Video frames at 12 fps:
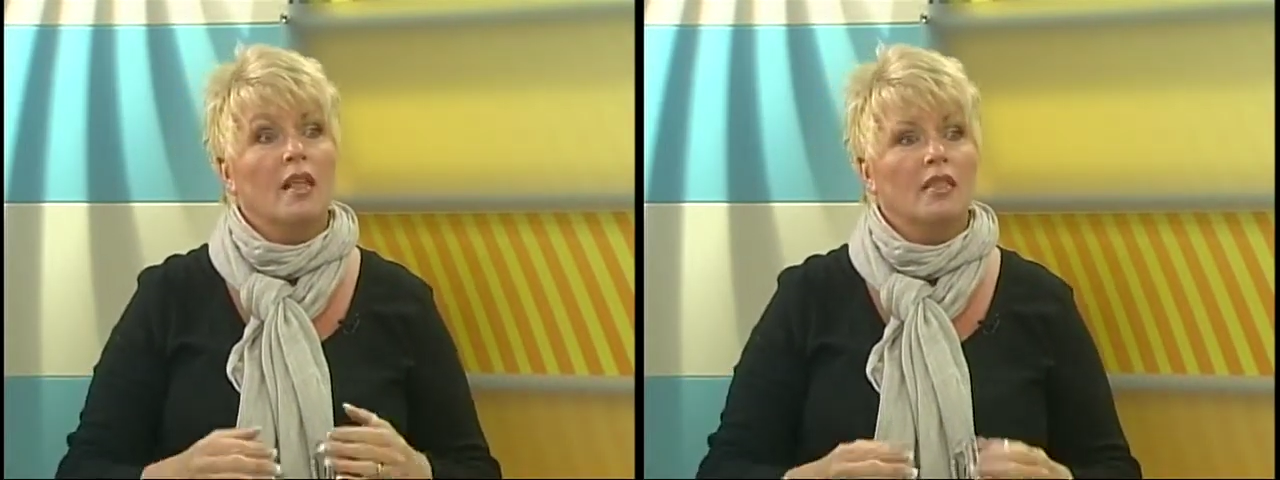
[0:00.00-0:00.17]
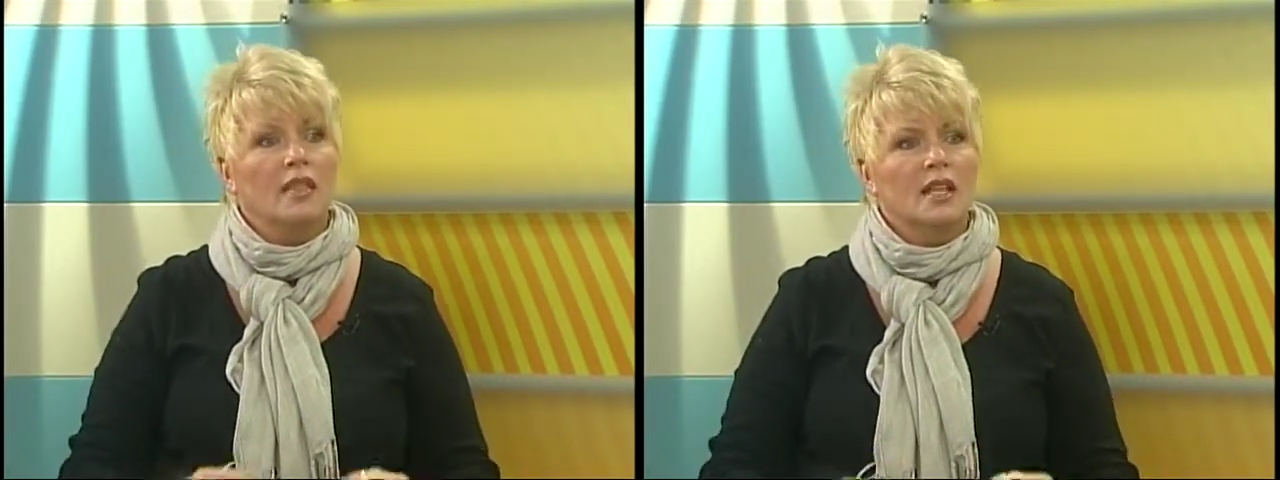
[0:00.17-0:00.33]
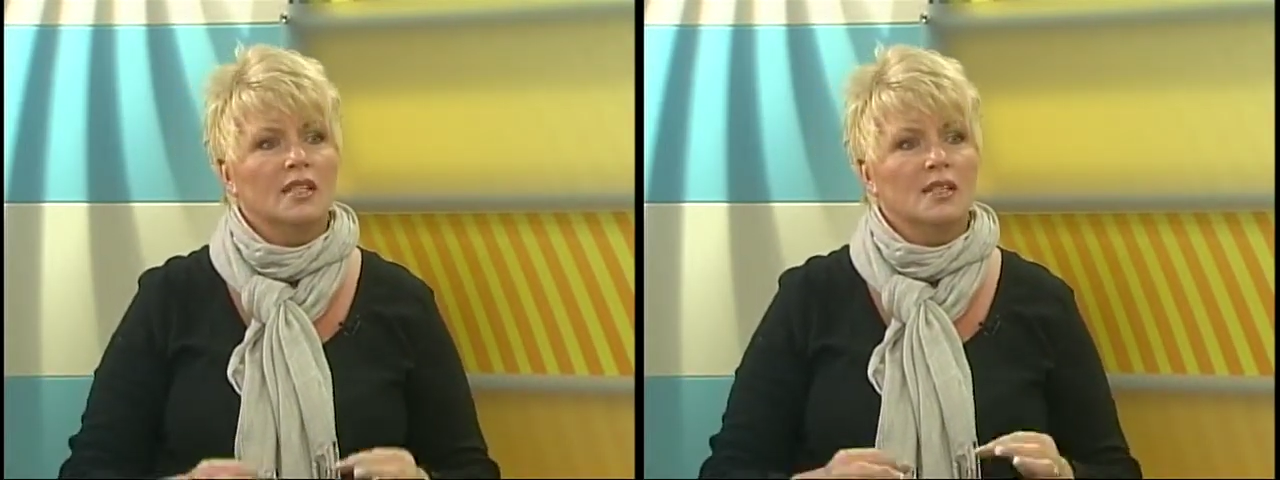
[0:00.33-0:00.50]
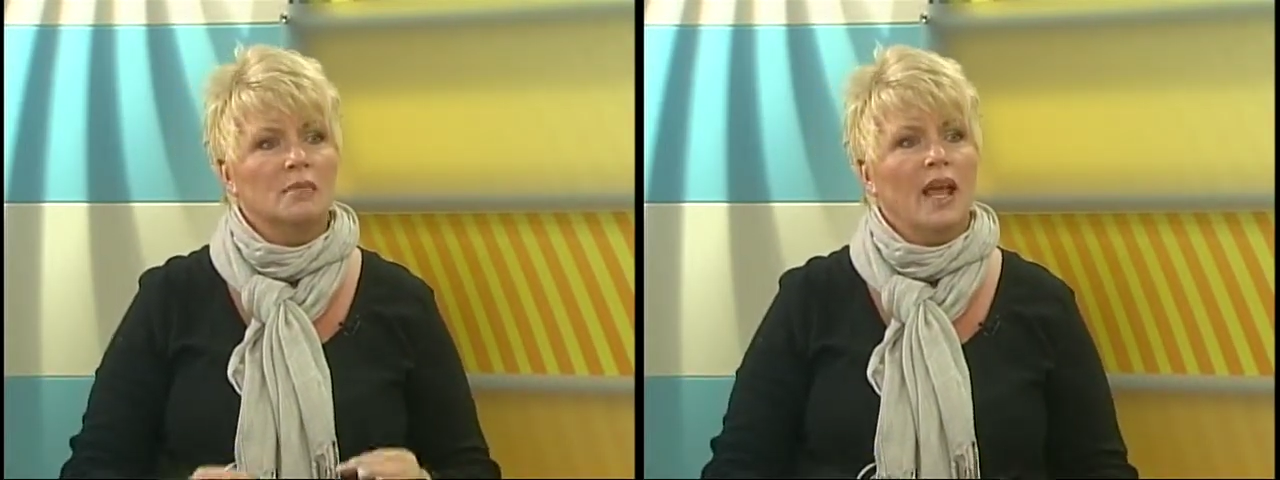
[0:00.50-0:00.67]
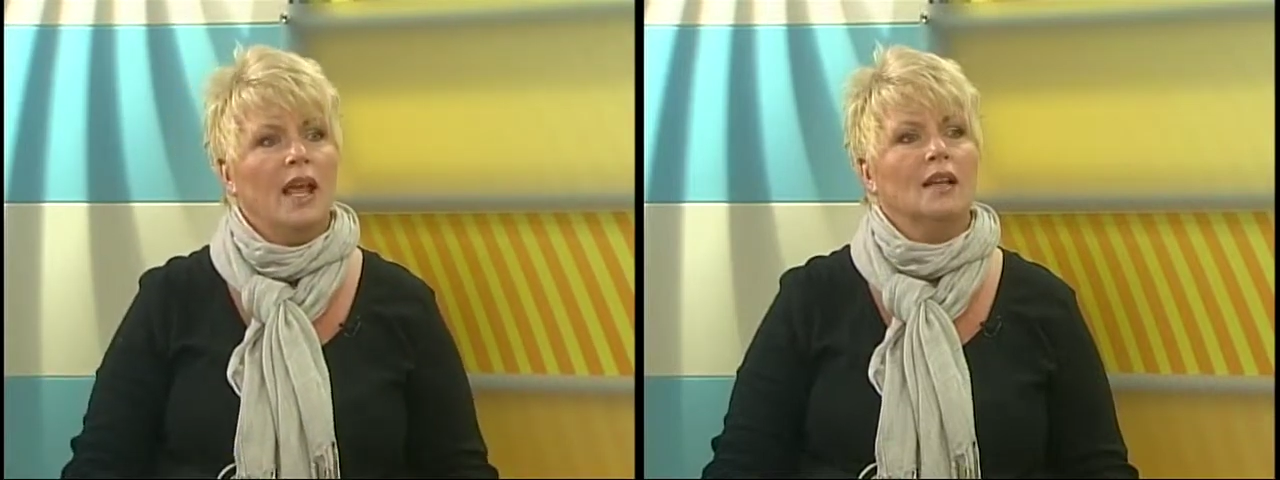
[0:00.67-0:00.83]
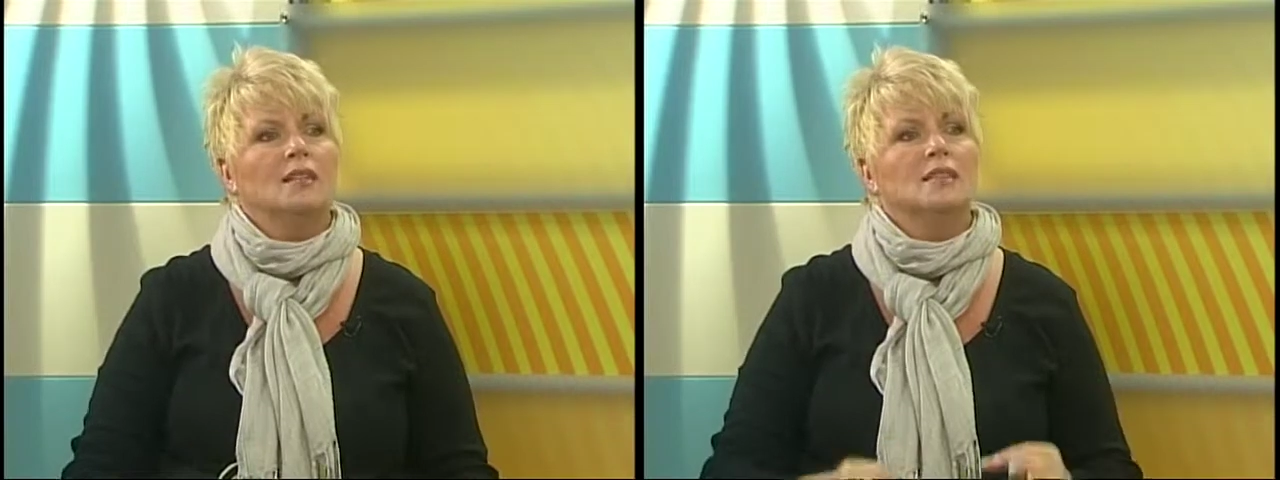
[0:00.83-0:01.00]
This
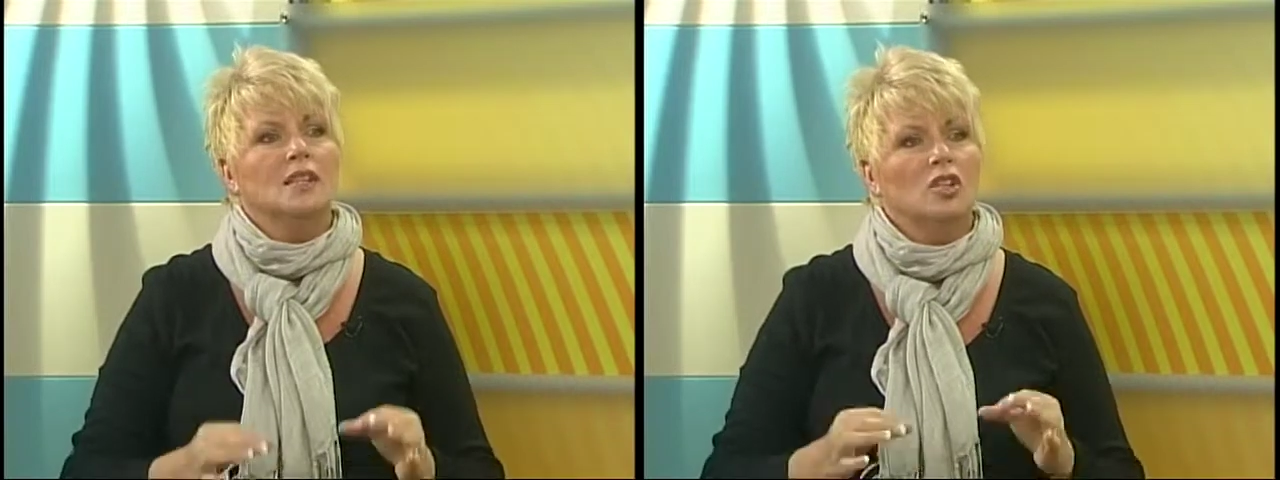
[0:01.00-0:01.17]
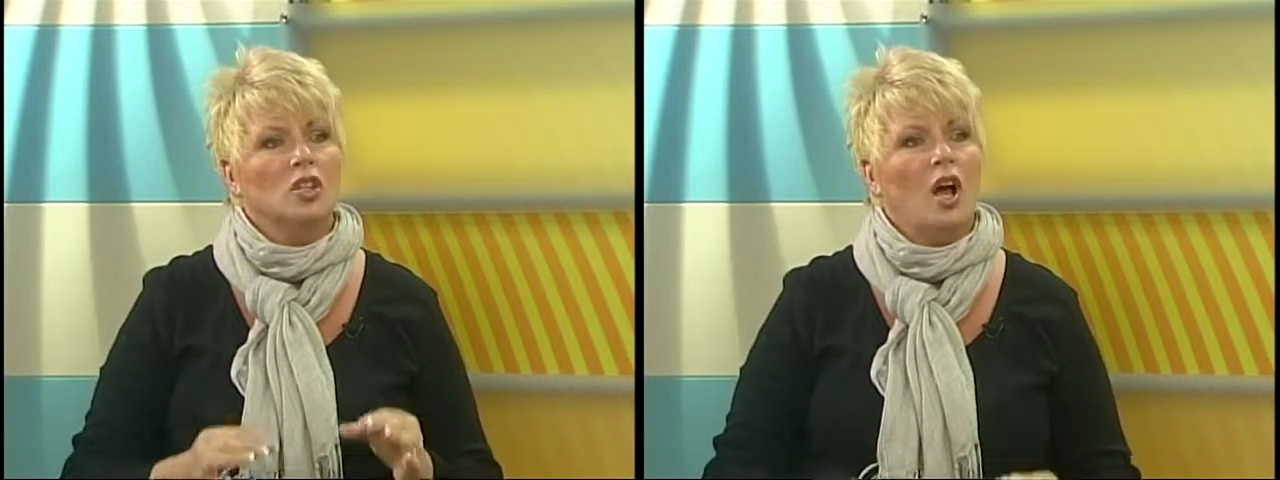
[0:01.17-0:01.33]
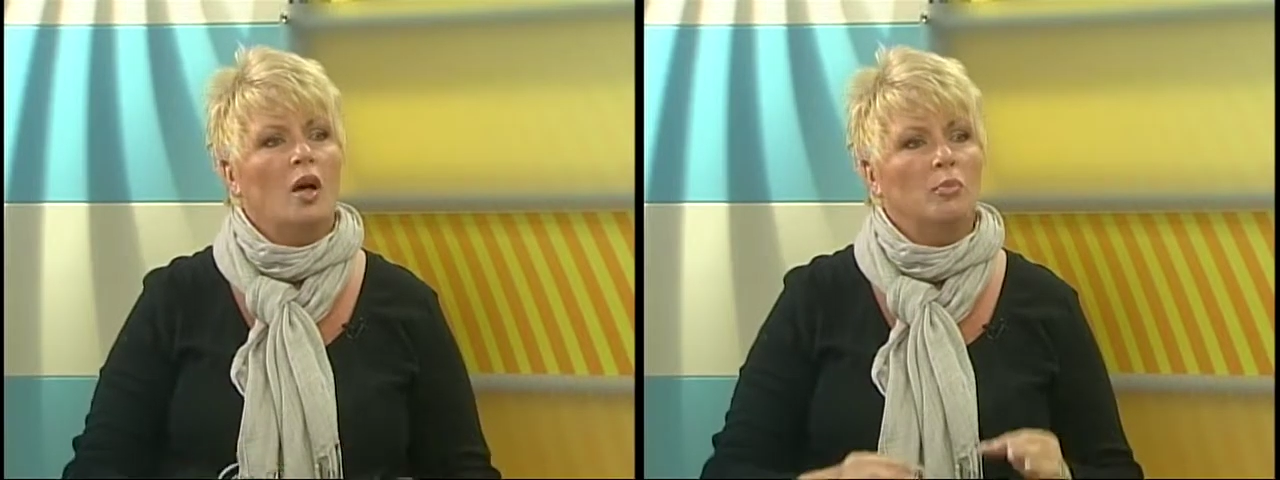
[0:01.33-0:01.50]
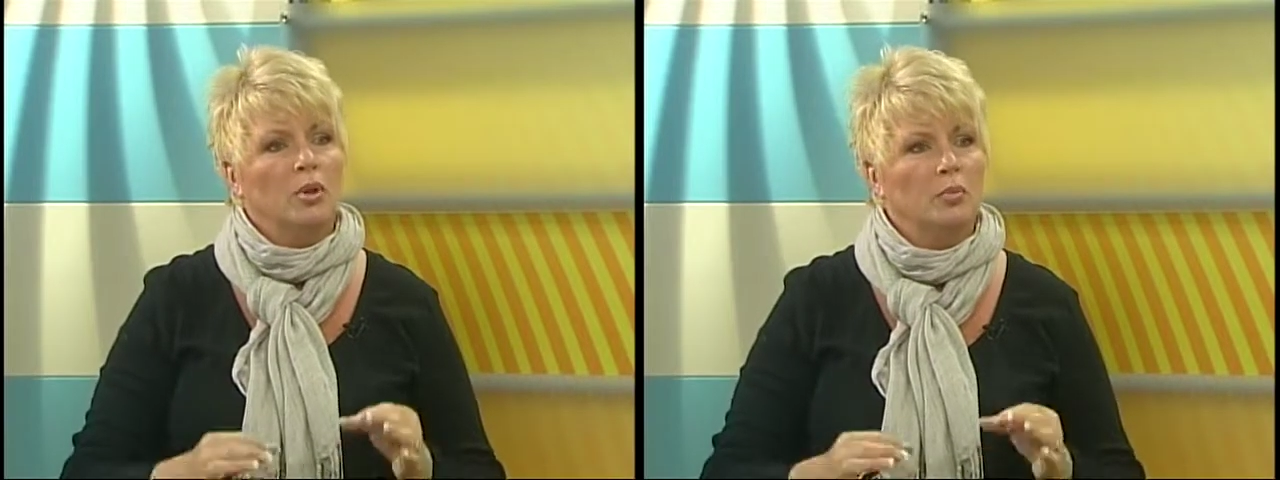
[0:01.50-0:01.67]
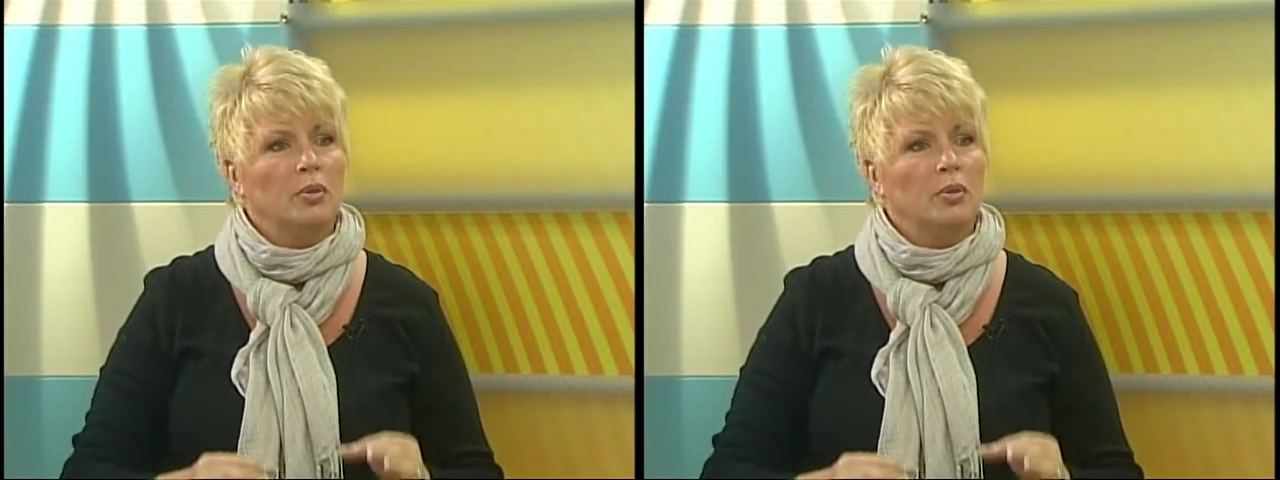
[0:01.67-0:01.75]
man did not put